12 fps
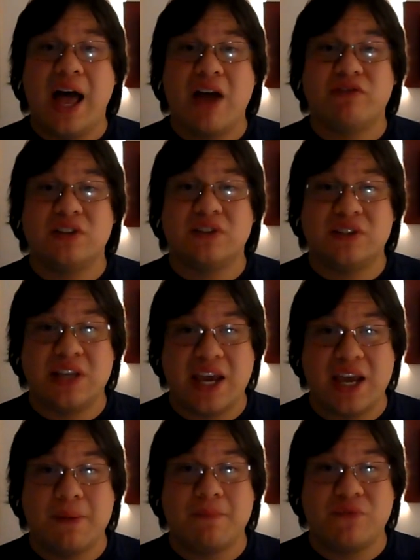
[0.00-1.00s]
I have to
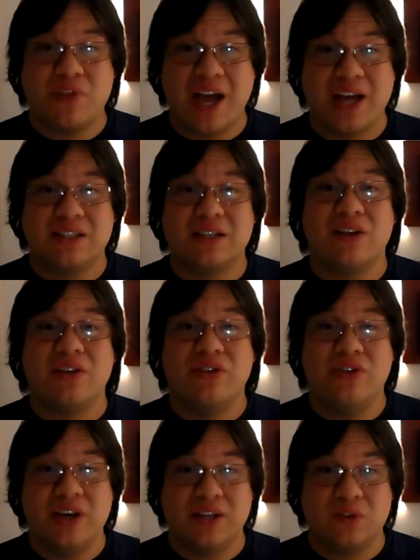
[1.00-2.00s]
say that
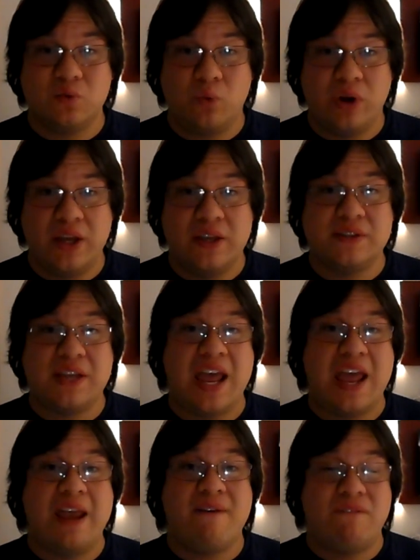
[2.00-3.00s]
this was
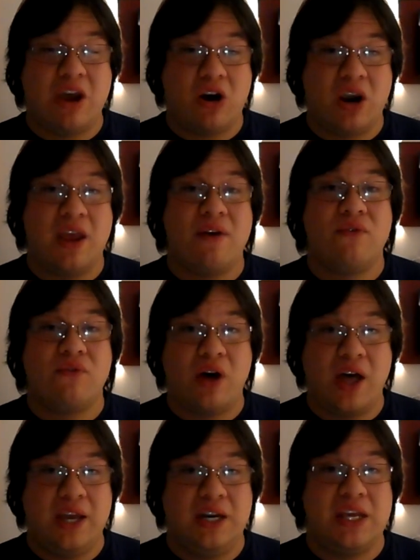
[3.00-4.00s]
a very
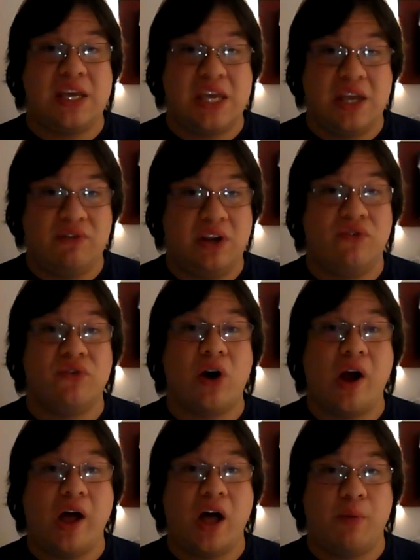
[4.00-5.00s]
fine evening
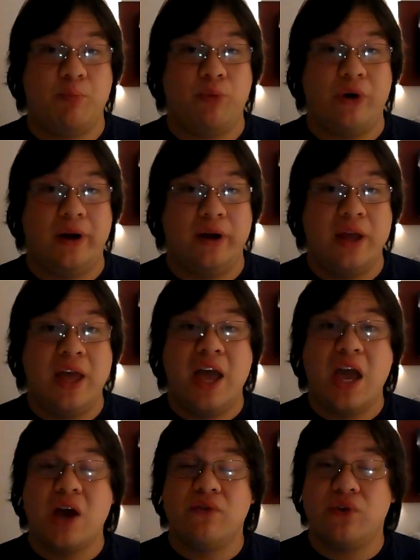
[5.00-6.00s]
for opera.
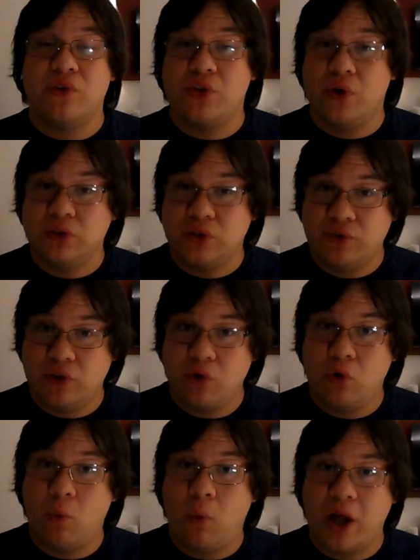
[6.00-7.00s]
And for those of you
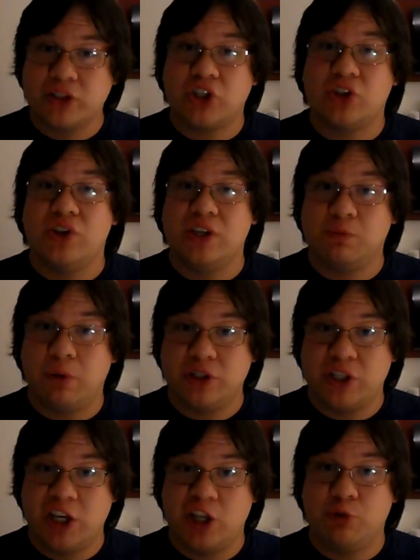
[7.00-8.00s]
who watched this
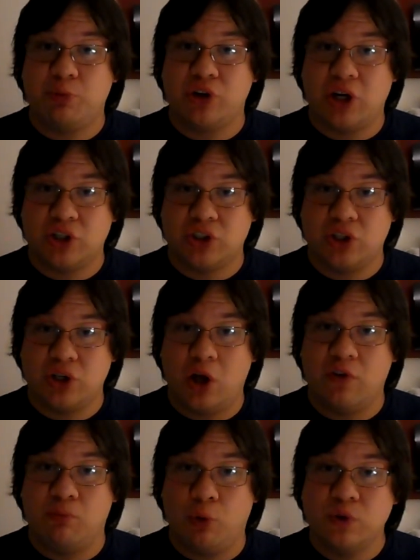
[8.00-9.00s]
particular production
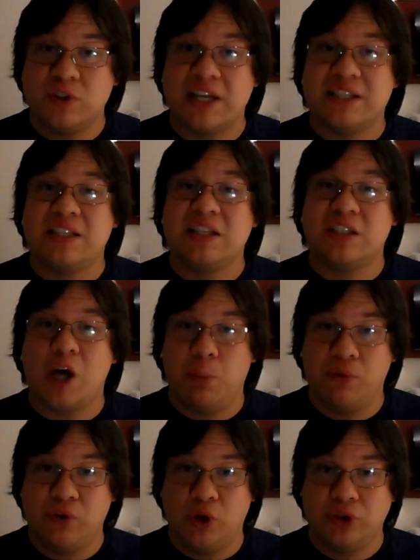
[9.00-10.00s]
of Mozart's Die
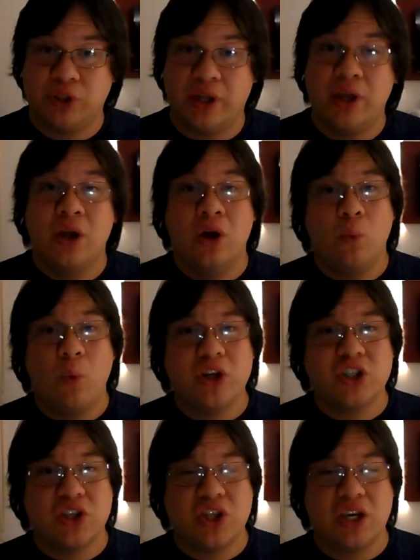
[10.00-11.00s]
Zauberflöte, what
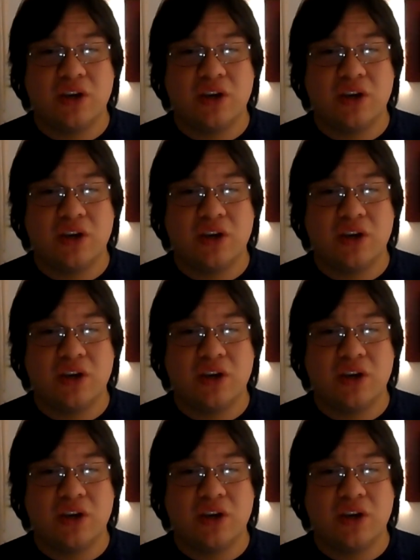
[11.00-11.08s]
did you